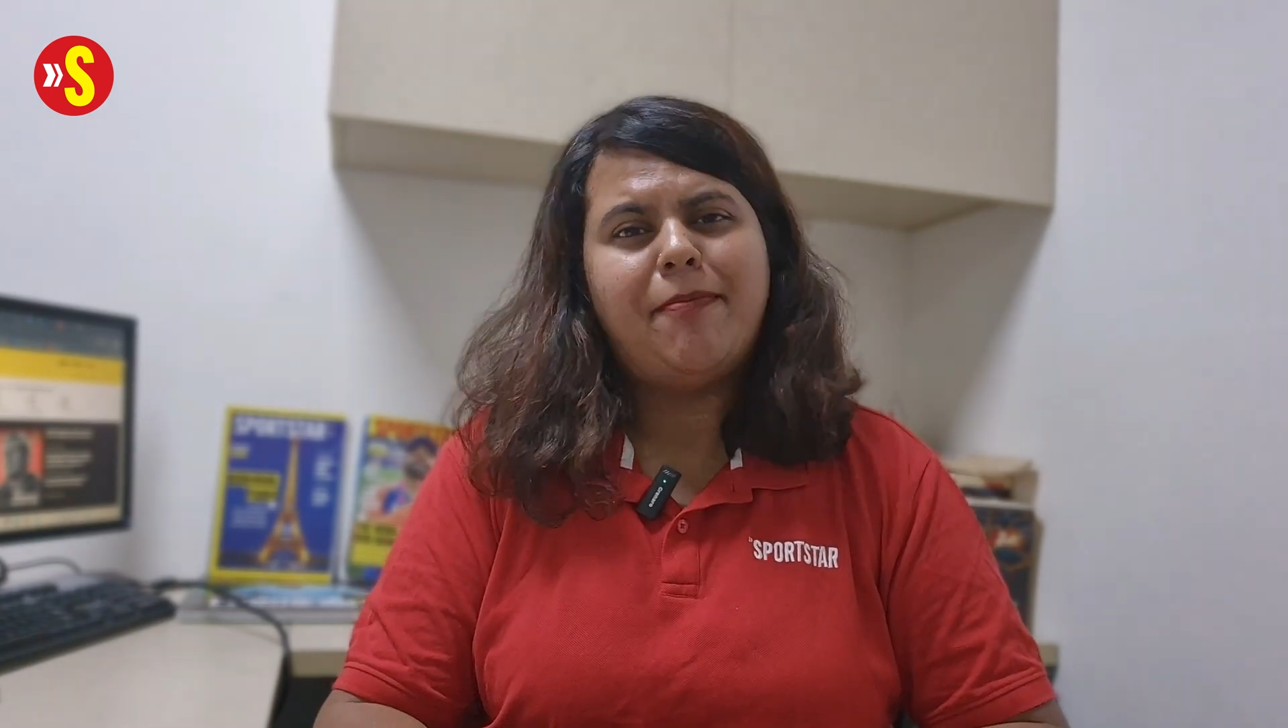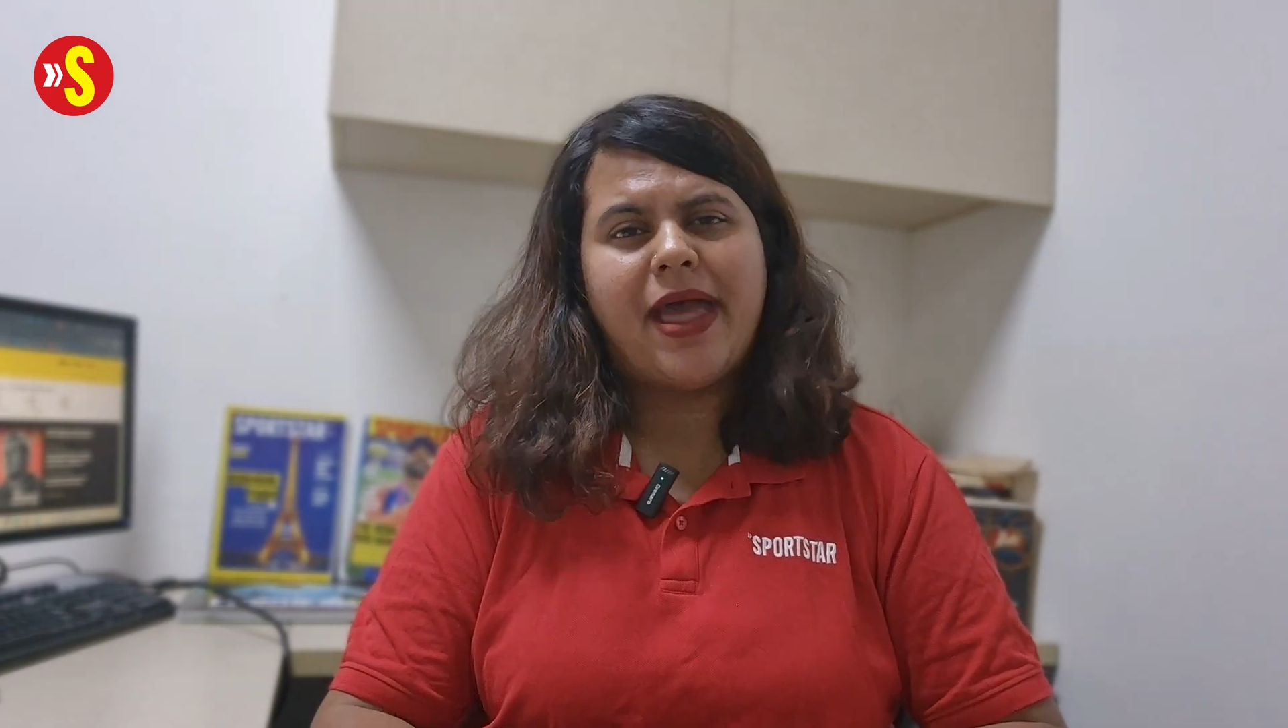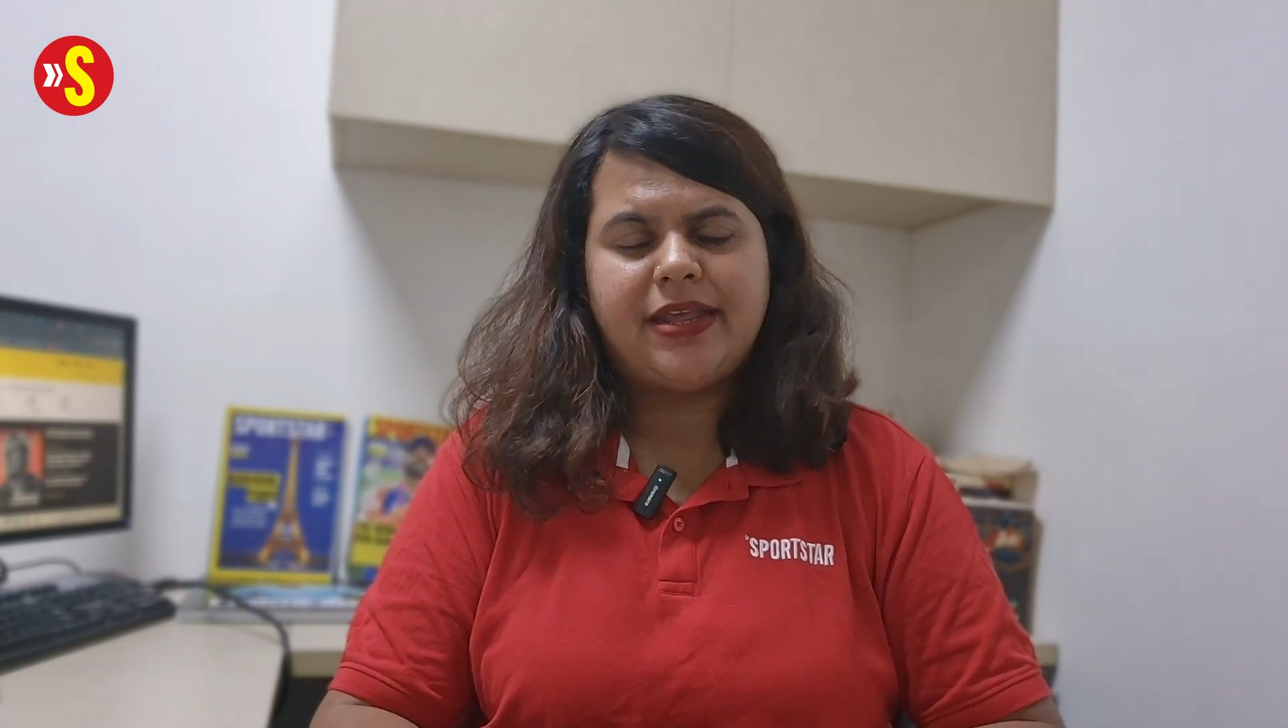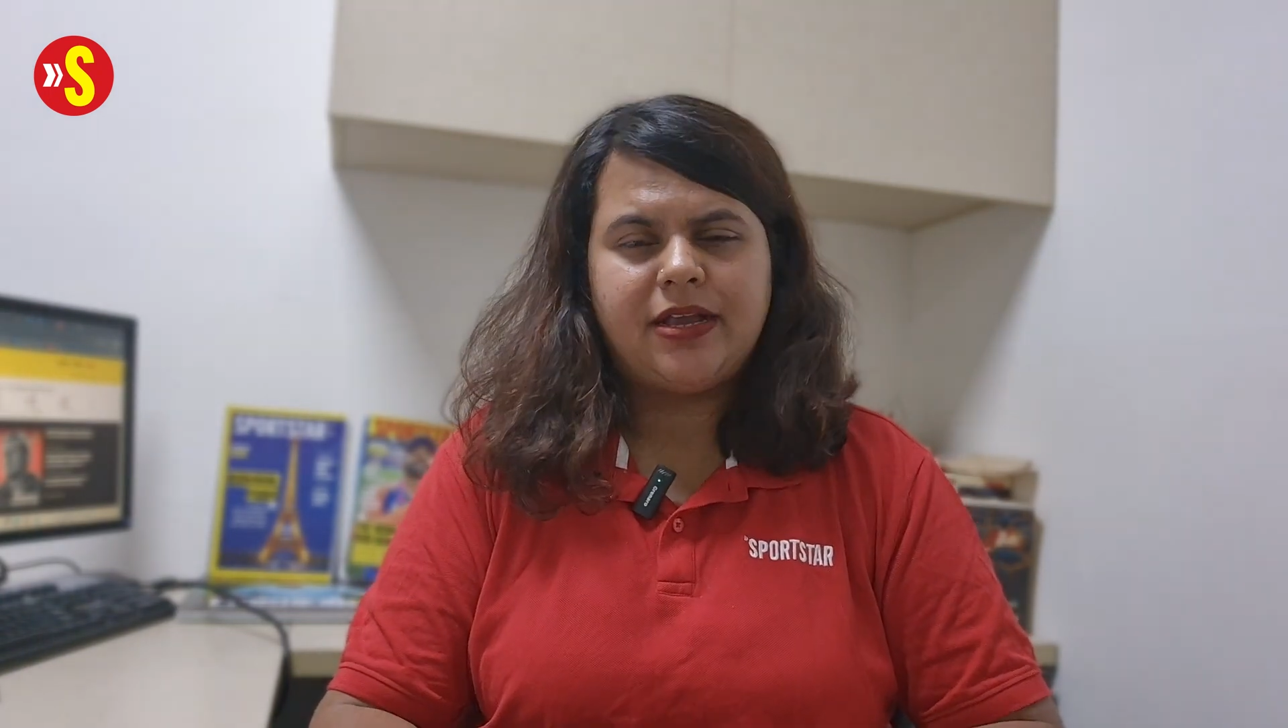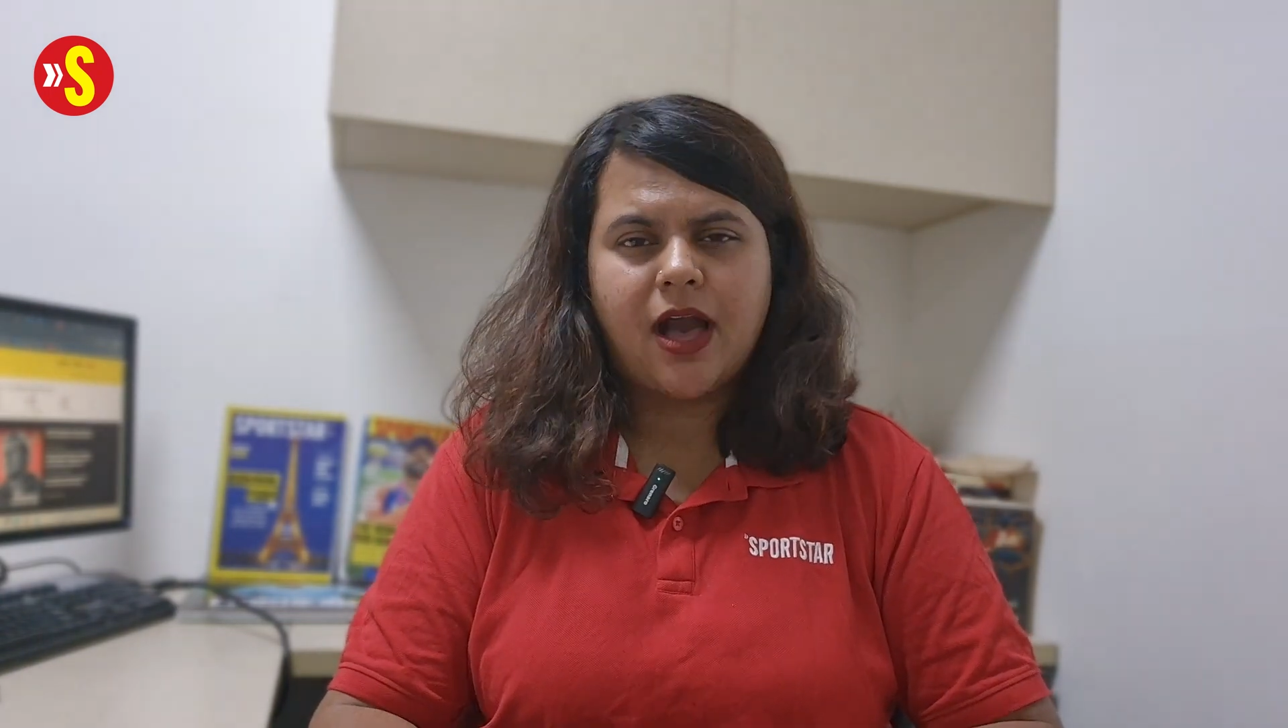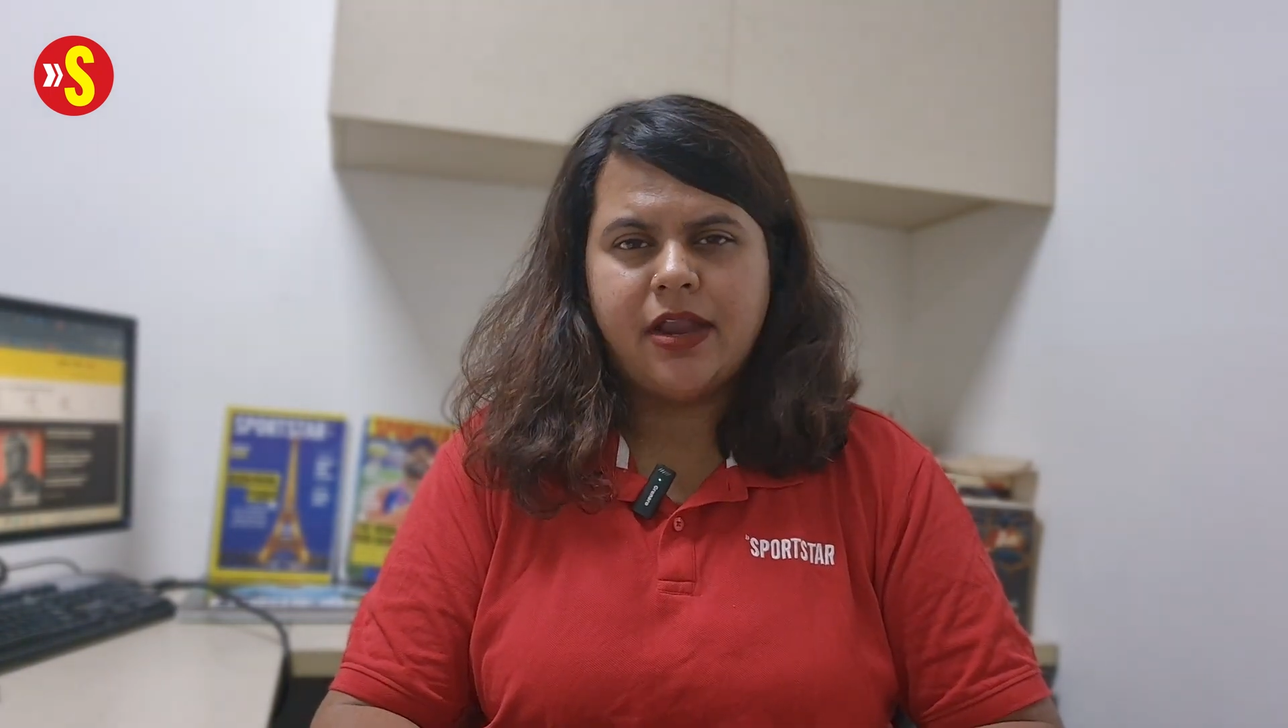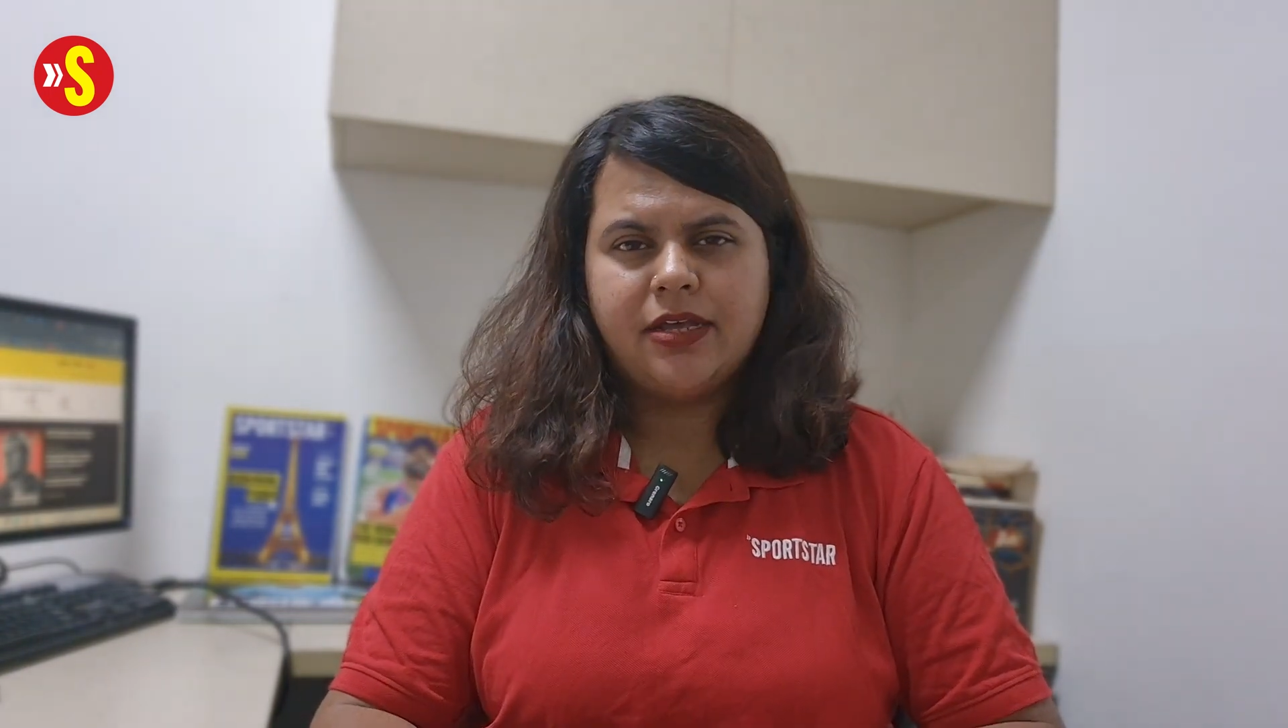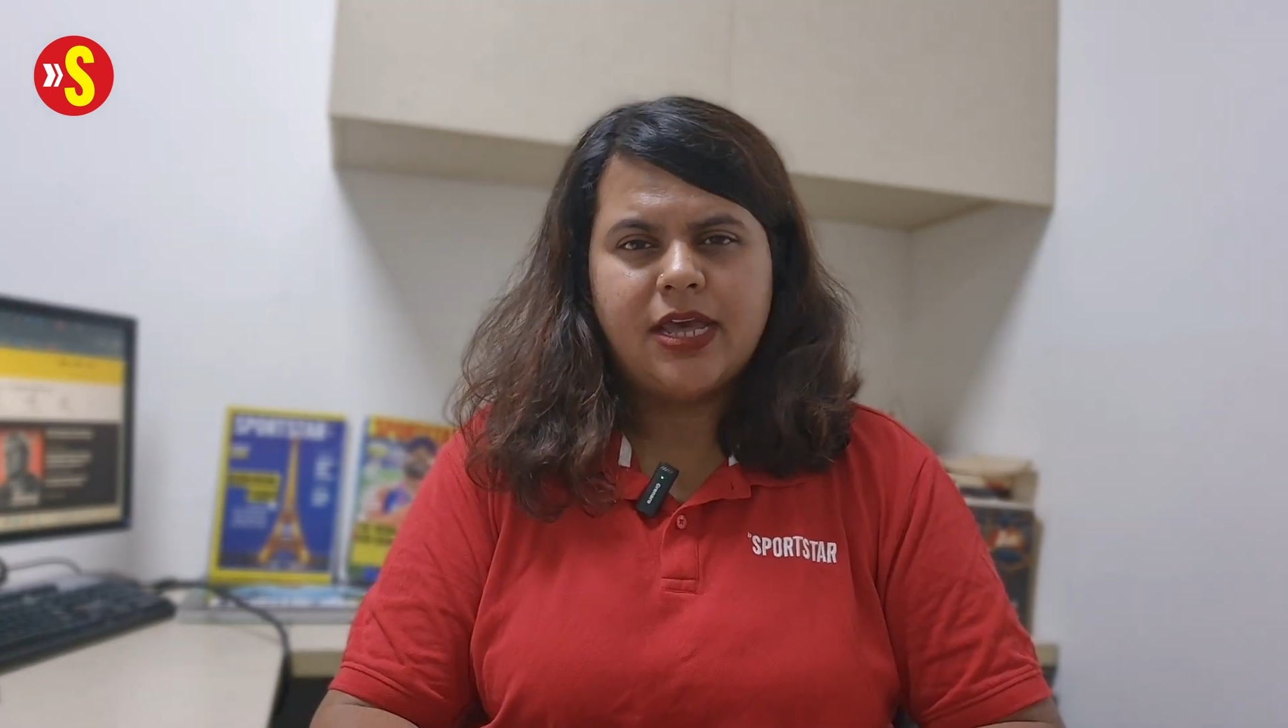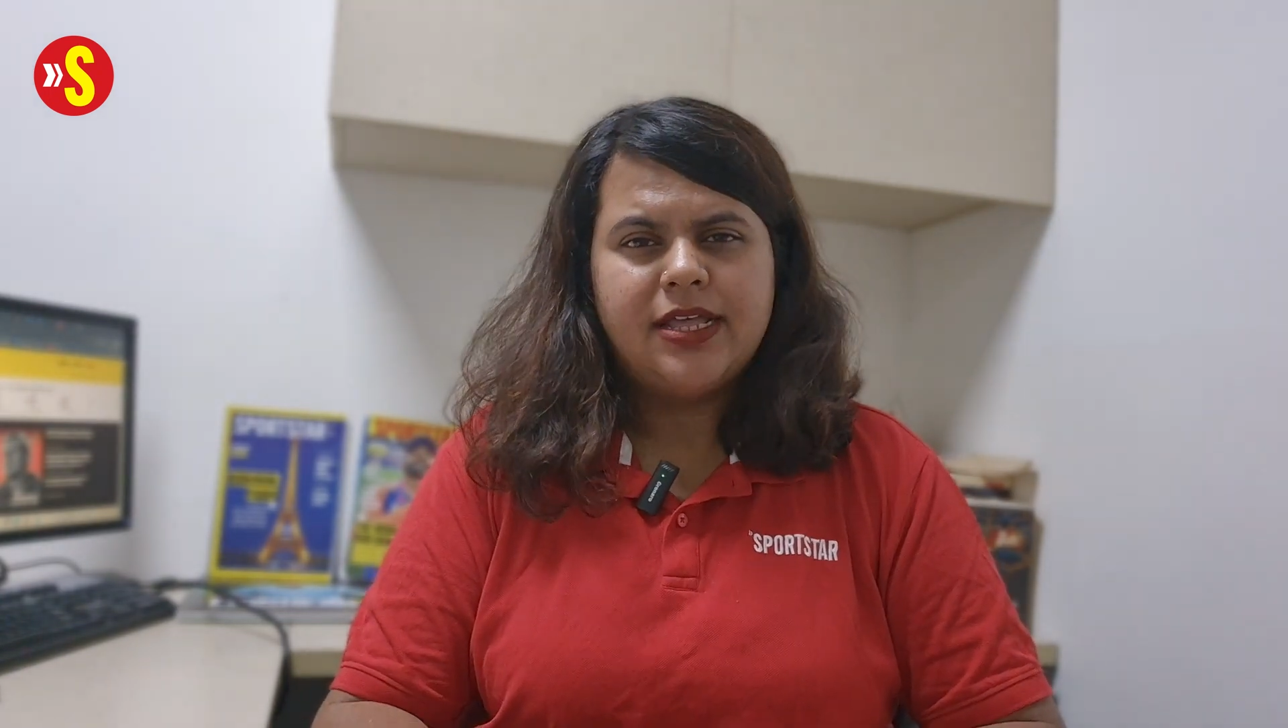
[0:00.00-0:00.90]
batting card.